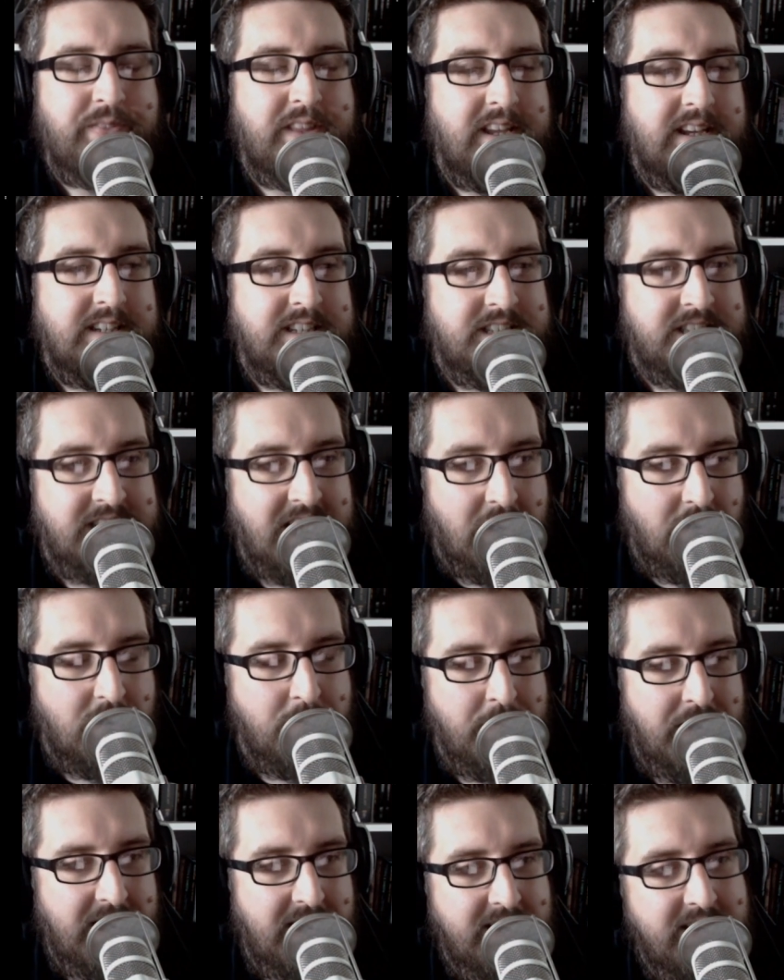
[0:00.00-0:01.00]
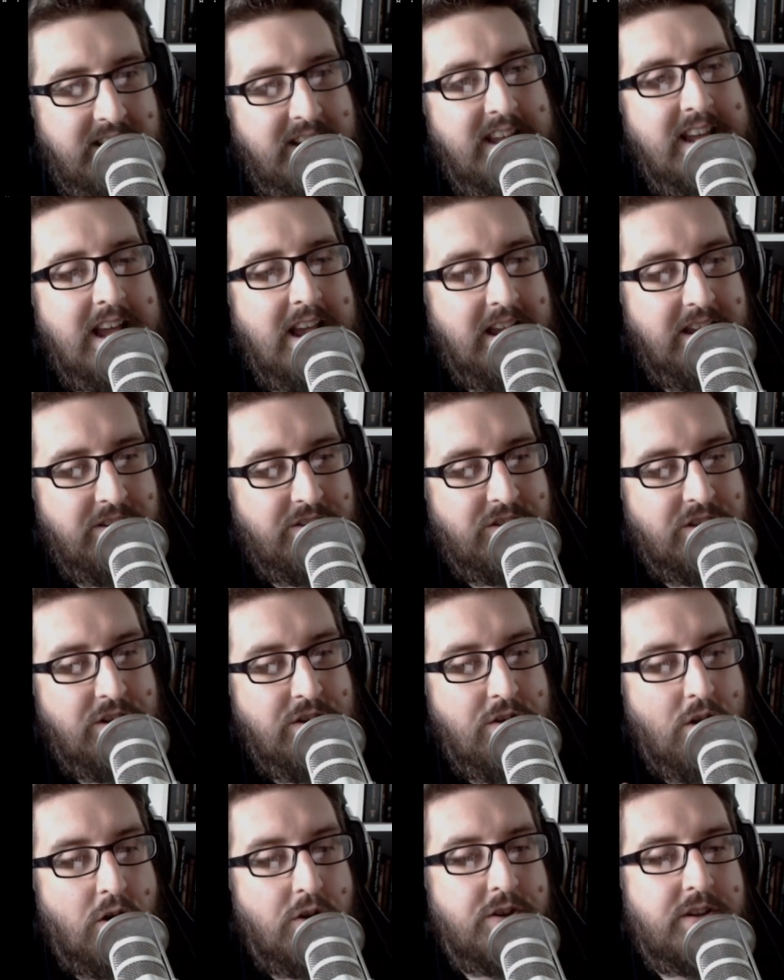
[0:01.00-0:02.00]

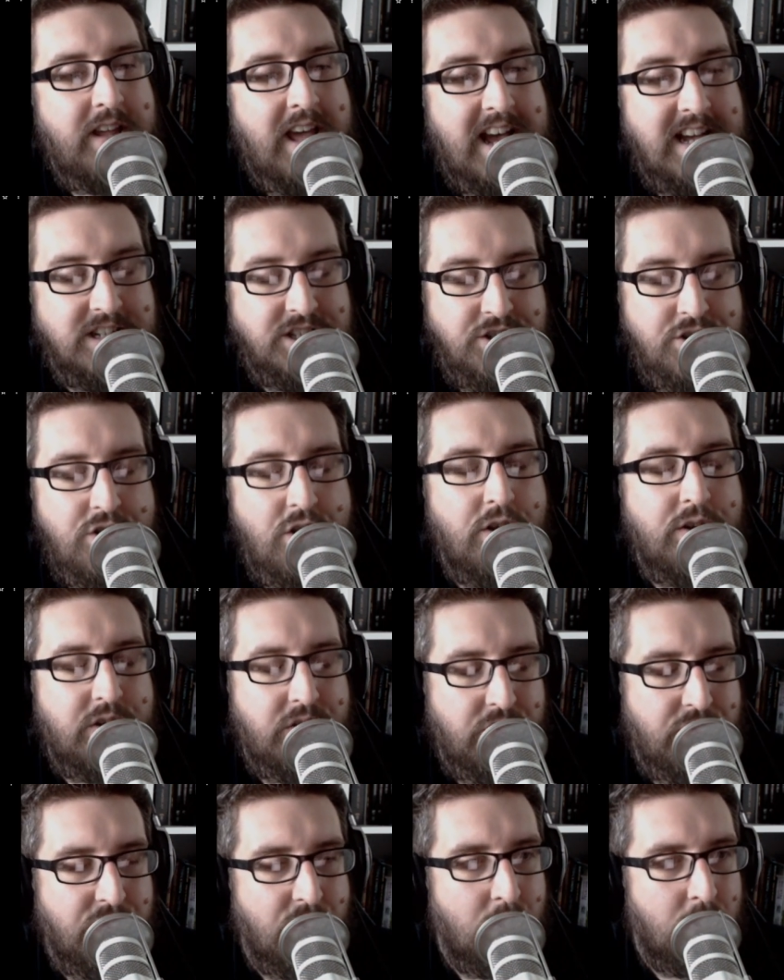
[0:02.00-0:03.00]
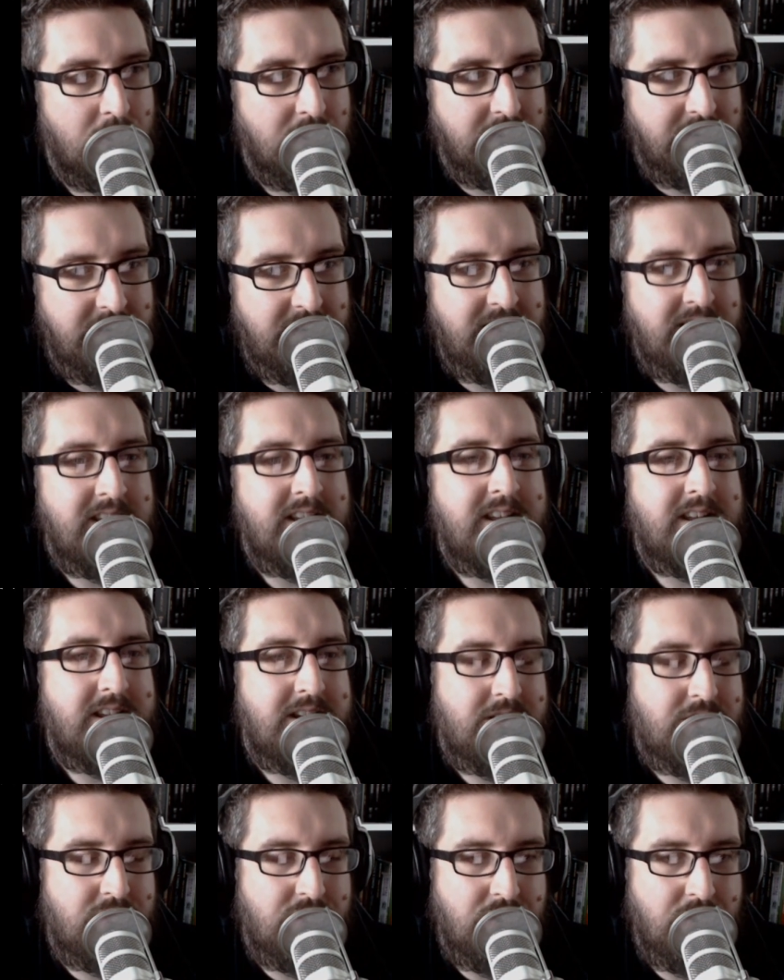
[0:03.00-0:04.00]
Saruman has not fallen
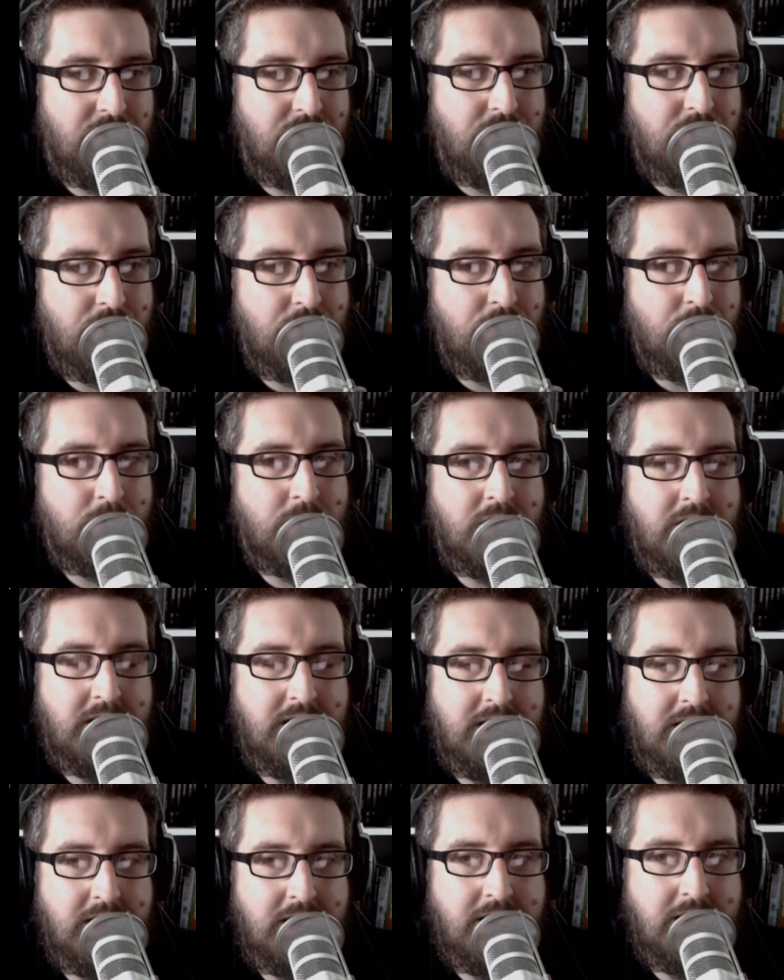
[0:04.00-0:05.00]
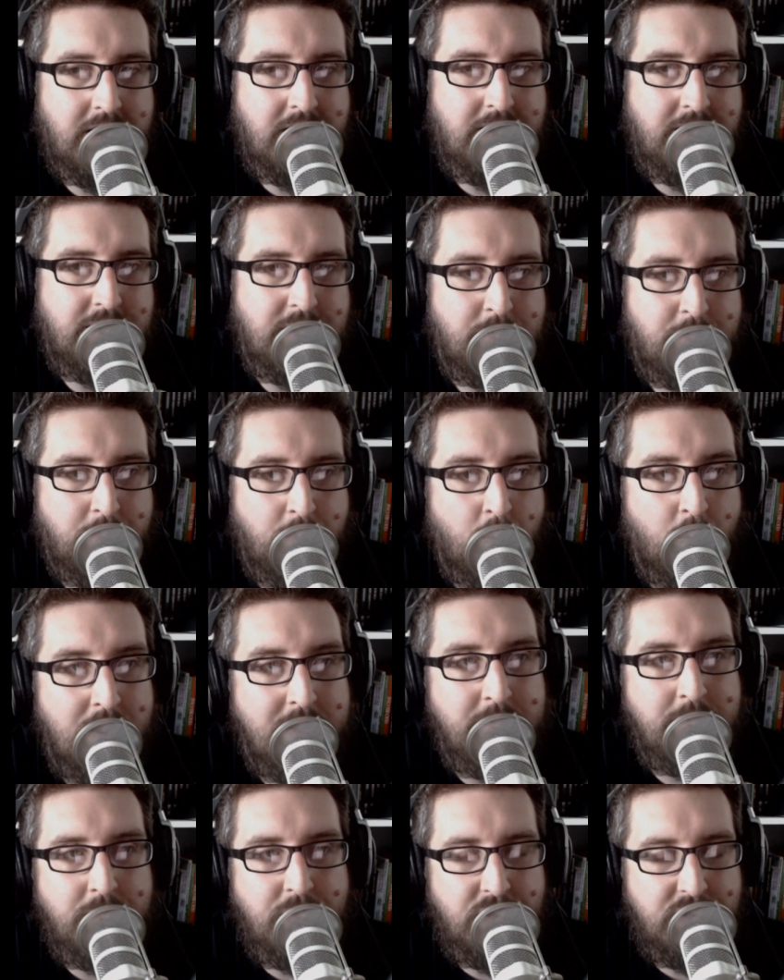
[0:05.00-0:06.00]
to the
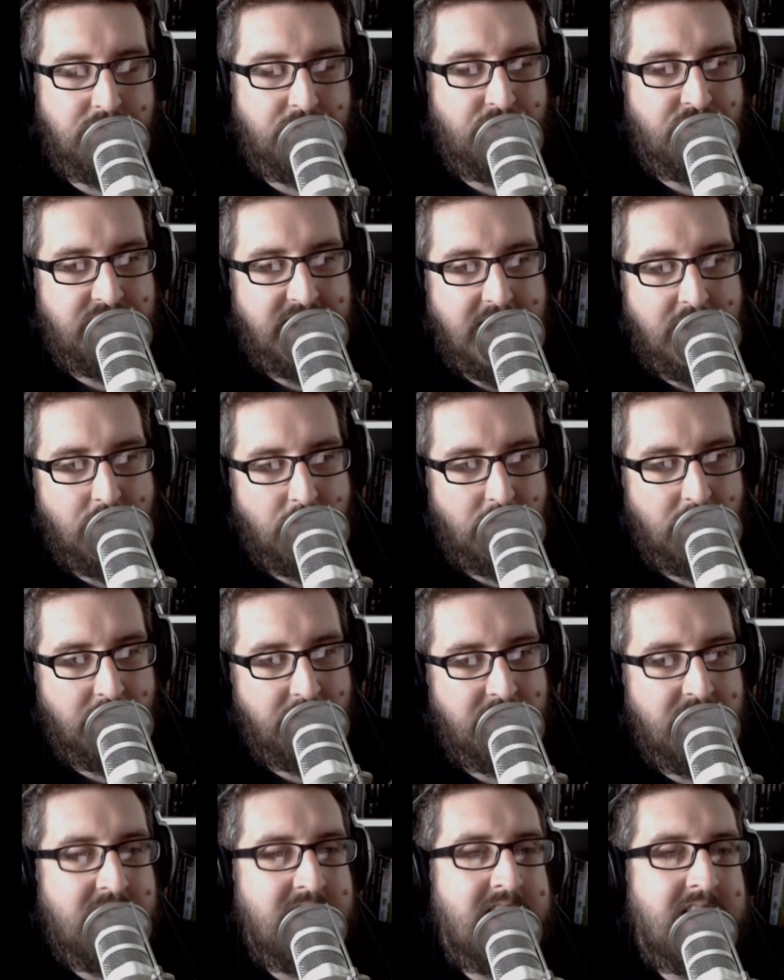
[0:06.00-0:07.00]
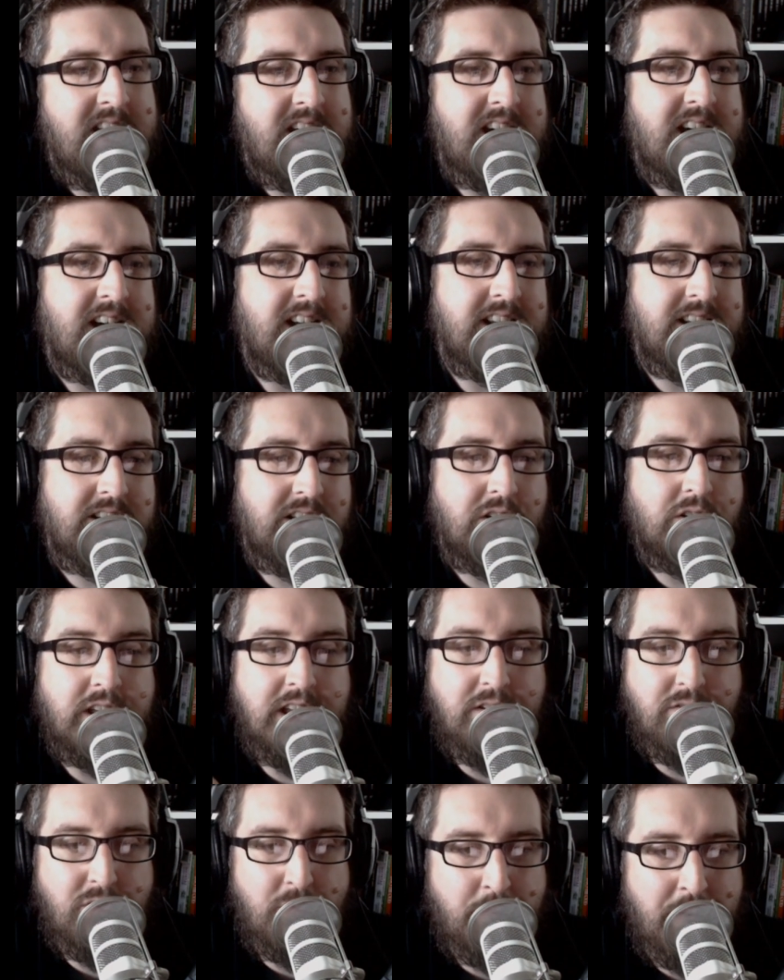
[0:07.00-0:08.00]
whims of Sauron and
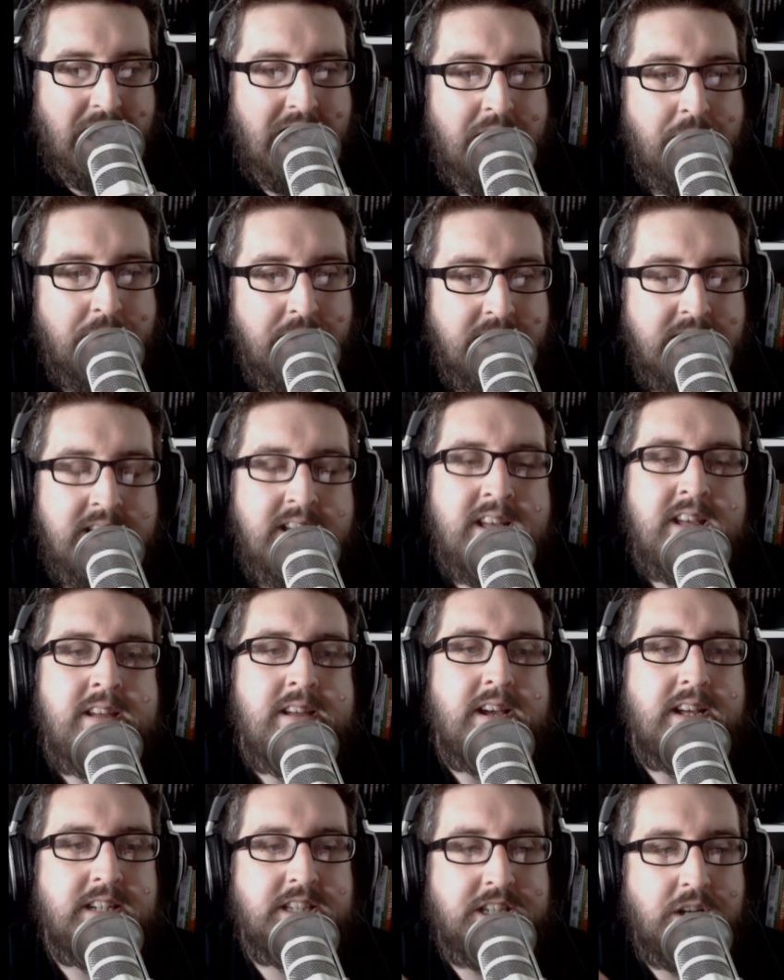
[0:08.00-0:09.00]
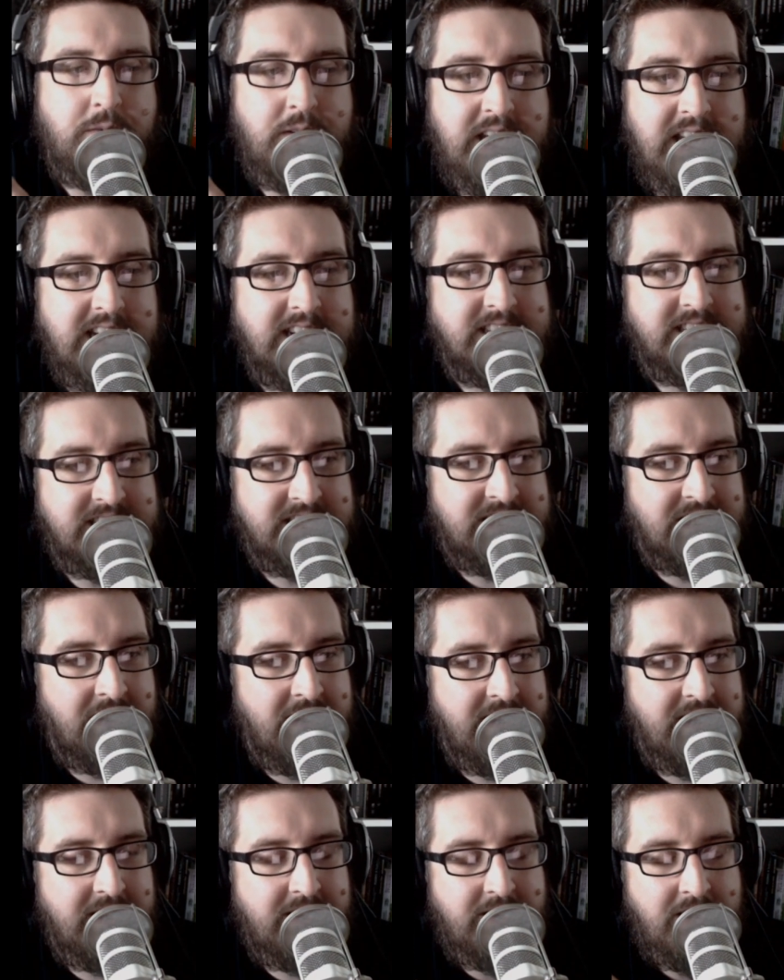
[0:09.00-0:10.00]
looking for power, and so he has
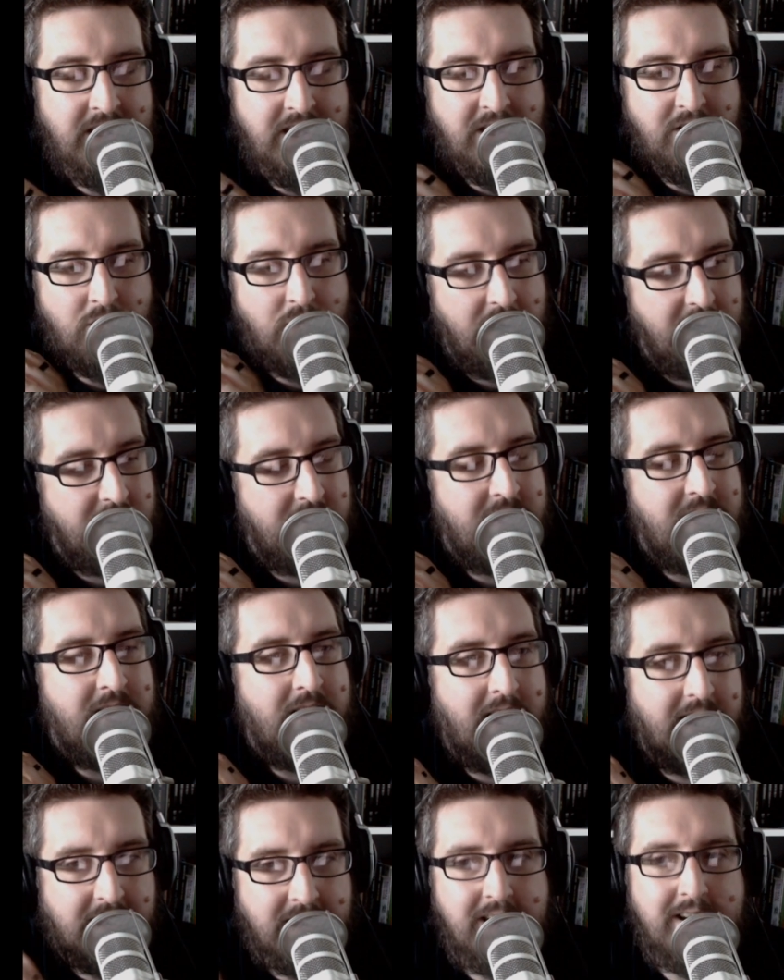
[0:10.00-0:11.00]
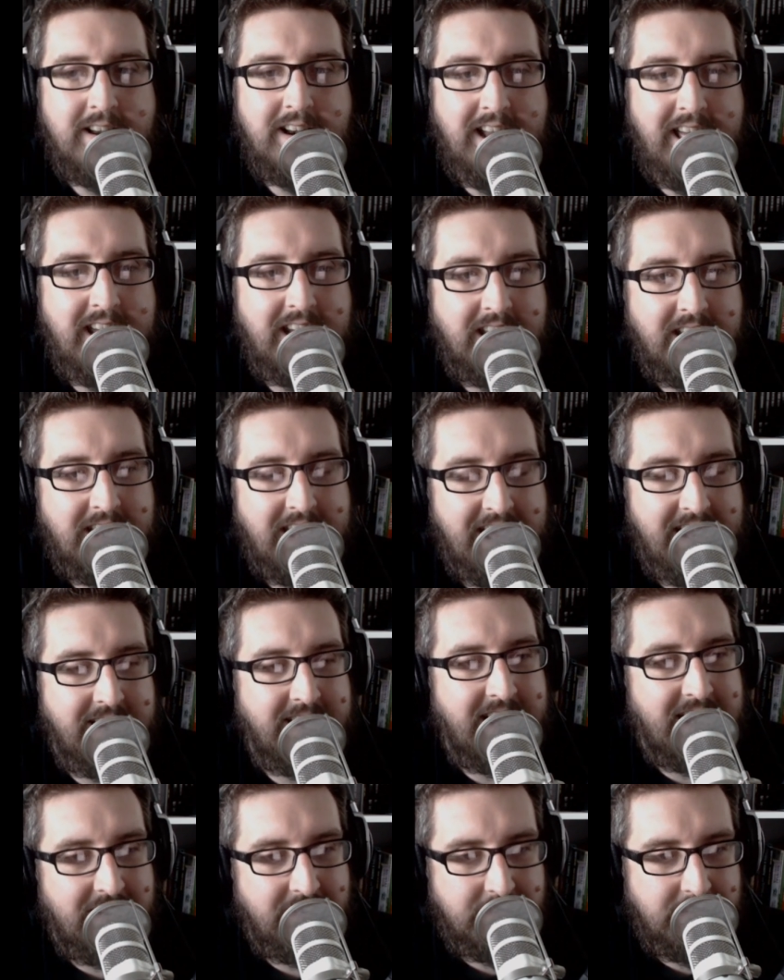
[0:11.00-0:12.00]
decided, right, I can't let
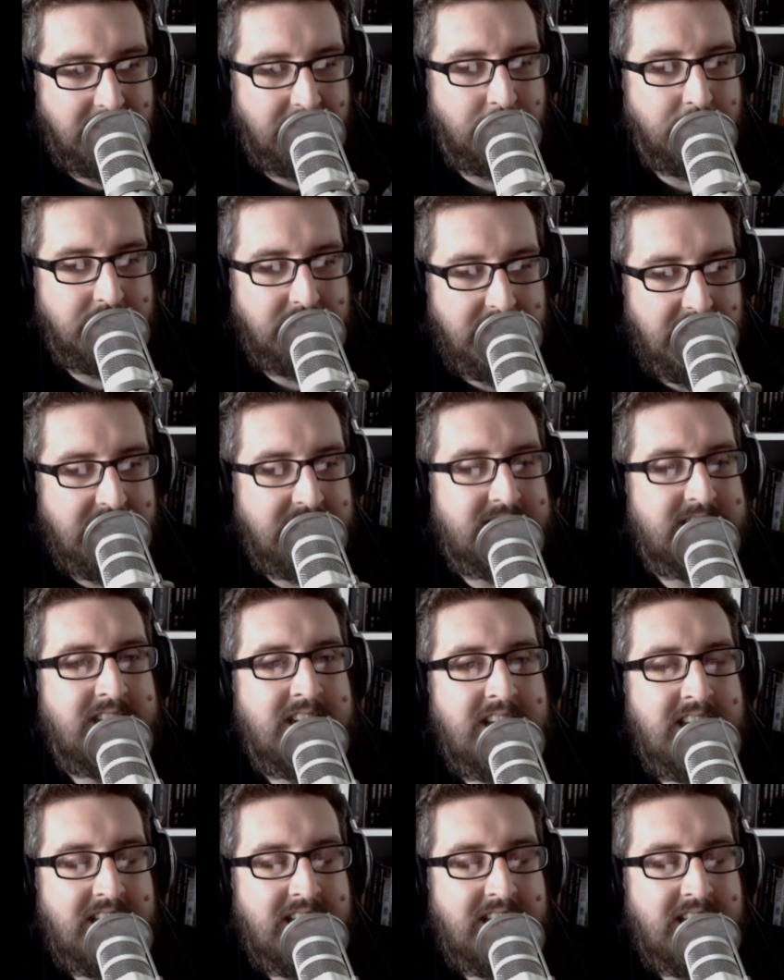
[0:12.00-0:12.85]
Gandalf deal with this.